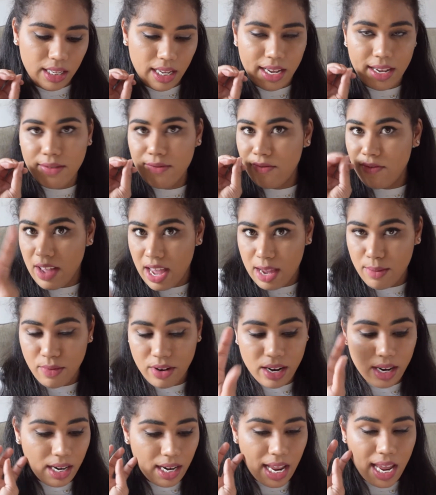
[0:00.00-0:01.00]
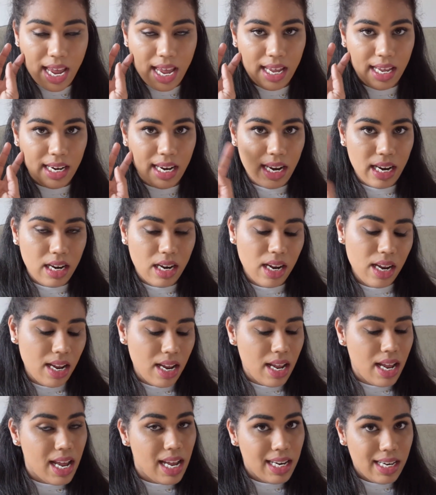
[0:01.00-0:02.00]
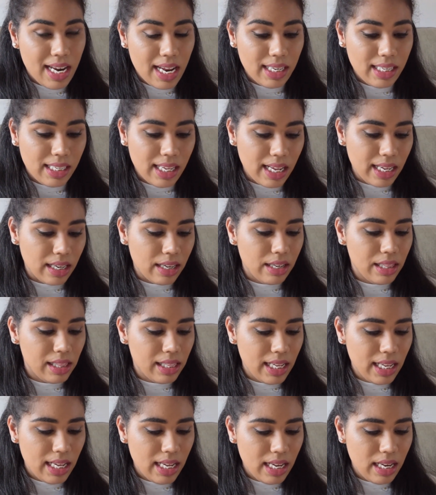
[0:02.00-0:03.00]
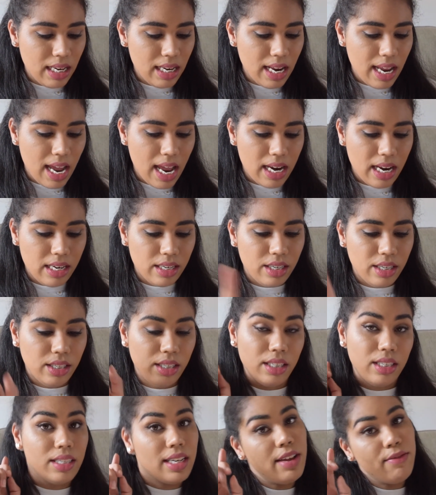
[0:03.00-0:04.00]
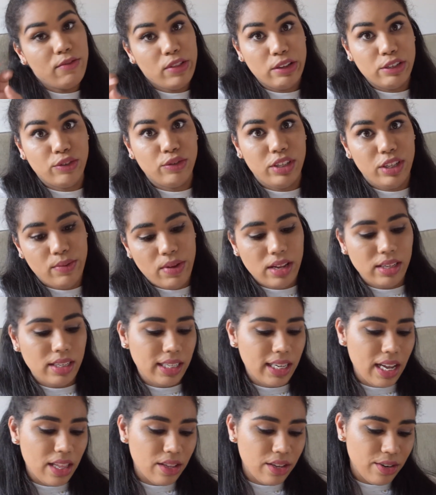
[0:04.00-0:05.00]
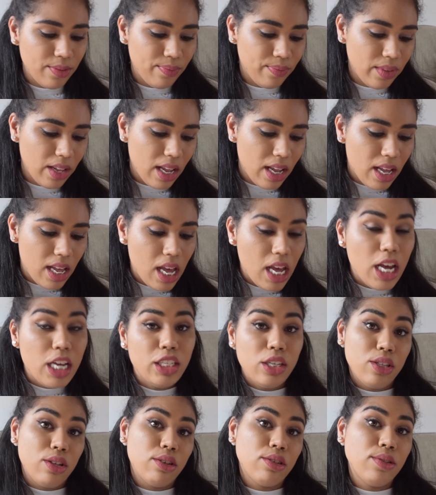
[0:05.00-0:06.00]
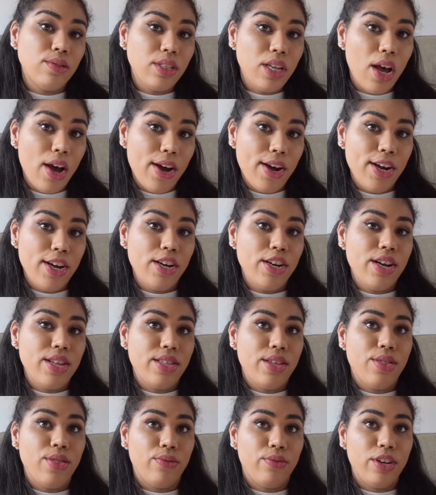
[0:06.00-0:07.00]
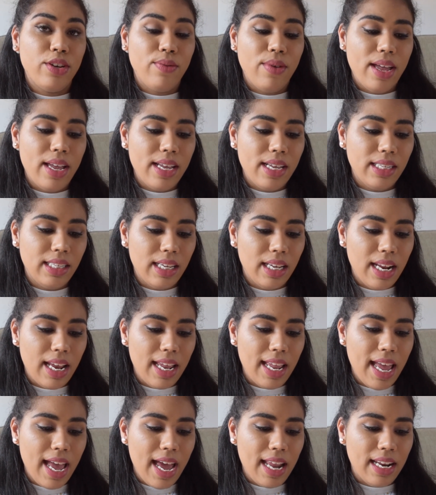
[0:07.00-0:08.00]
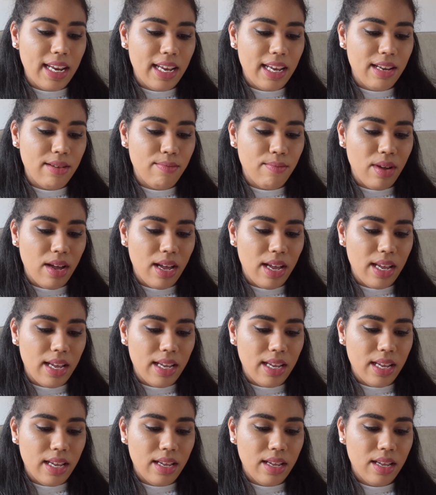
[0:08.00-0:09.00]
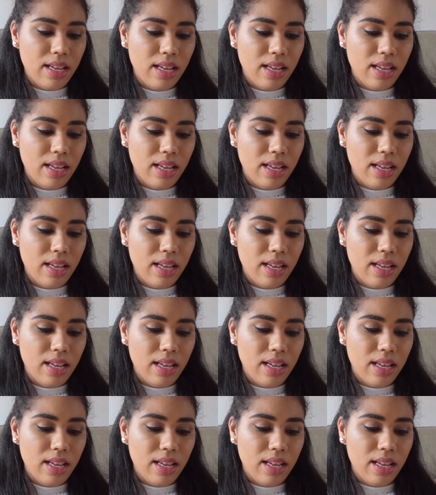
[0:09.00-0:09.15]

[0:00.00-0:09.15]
like vibrant and nice and clean, and it flows really well together. So those are the 3 ways that I edit my